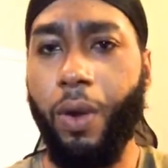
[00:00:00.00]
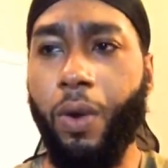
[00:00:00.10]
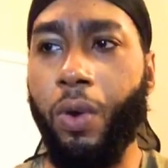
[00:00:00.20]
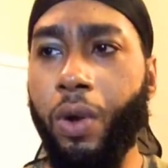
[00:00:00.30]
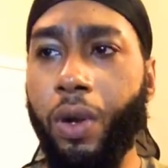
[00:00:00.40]

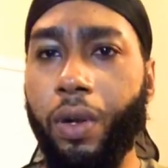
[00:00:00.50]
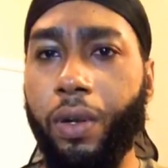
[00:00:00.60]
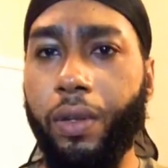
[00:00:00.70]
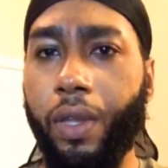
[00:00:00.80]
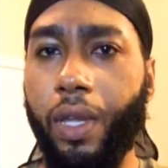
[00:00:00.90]

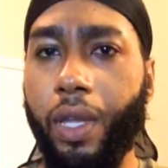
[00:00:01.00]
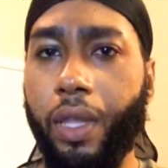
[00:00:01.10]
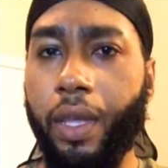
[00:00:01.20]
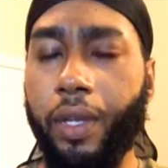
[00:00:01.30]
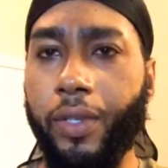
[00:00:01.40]
or
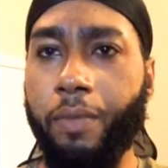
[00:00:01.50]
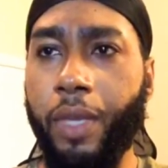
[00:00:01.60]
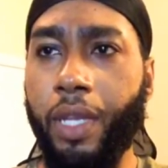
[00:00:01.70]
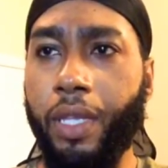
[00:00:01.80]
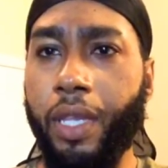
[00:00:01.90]
that doesn't
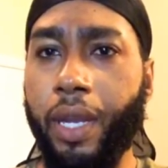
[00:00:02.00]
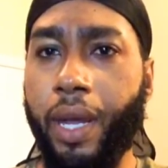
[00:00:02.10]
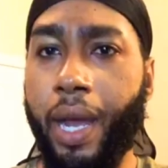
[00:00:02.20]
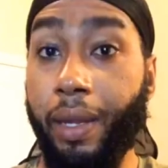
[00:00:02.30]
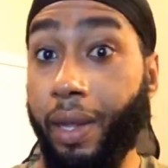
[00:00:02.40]
mean
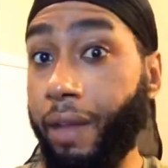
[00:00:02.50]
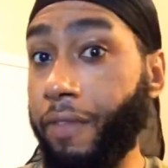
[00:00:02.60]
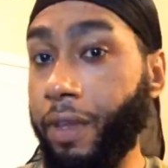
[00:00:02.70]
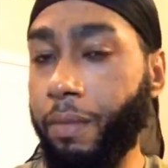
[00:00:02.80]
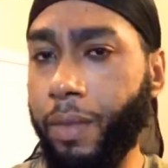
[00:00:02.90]
that I
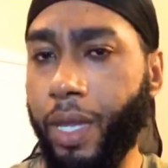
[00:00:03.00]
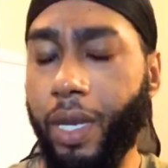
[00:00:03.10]
love them.